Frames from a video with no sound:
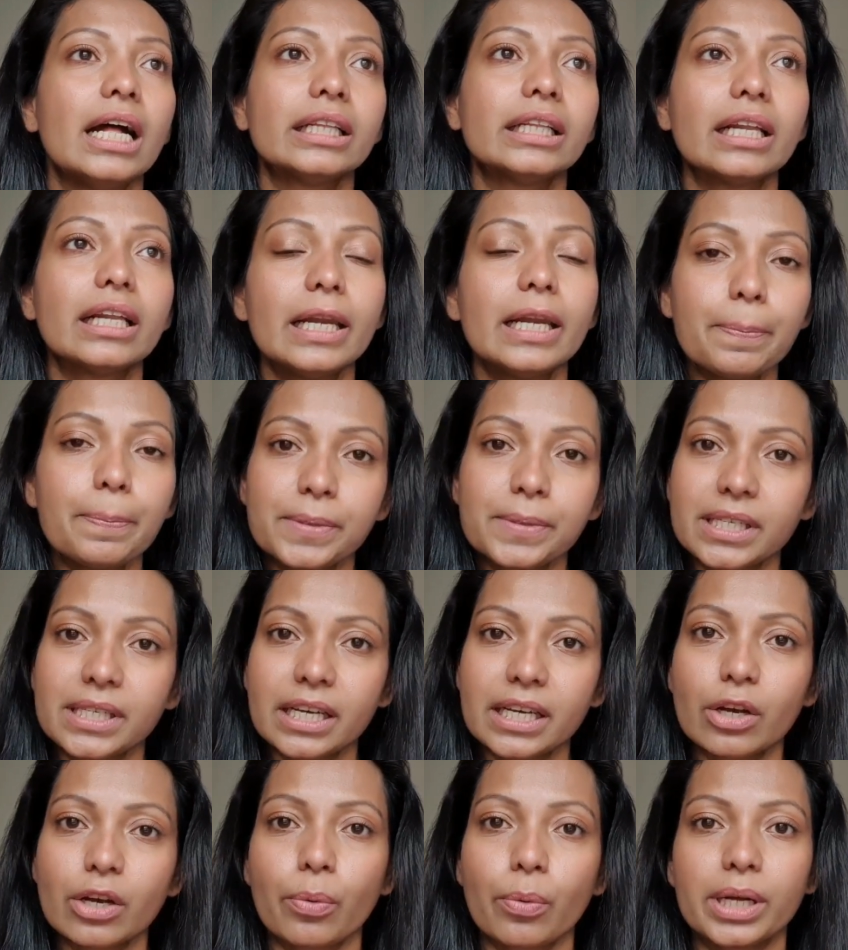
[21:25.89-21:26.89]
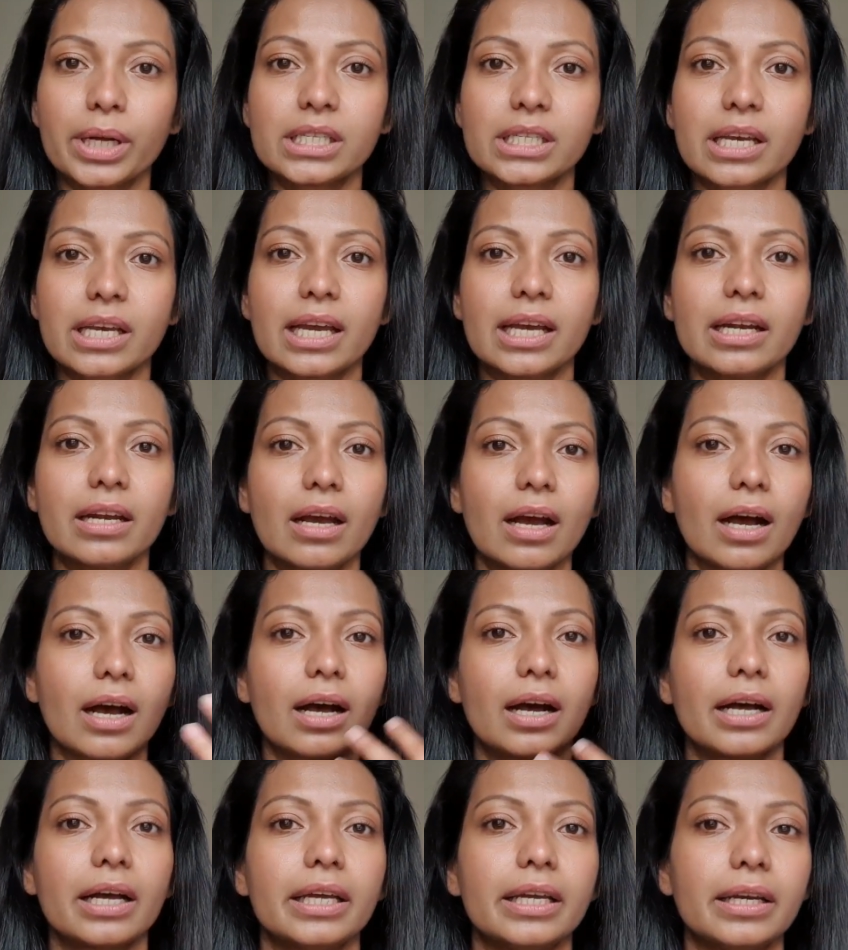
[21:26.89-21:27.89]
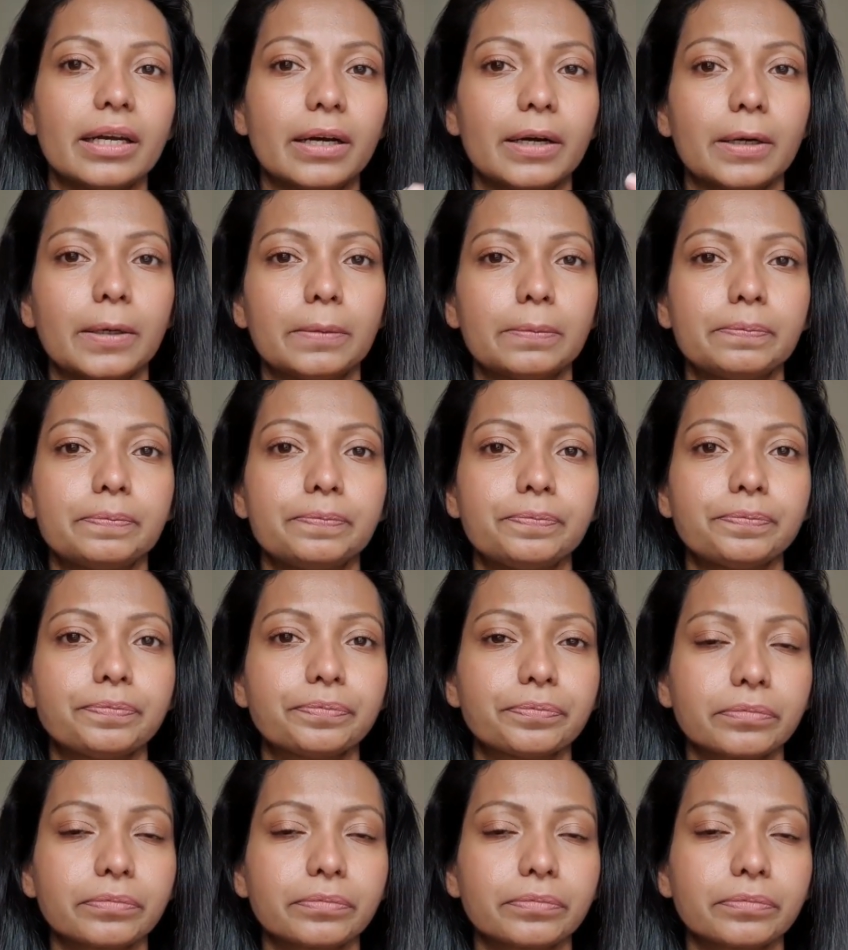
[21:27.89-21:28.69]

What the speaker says: The lipstick, once again, I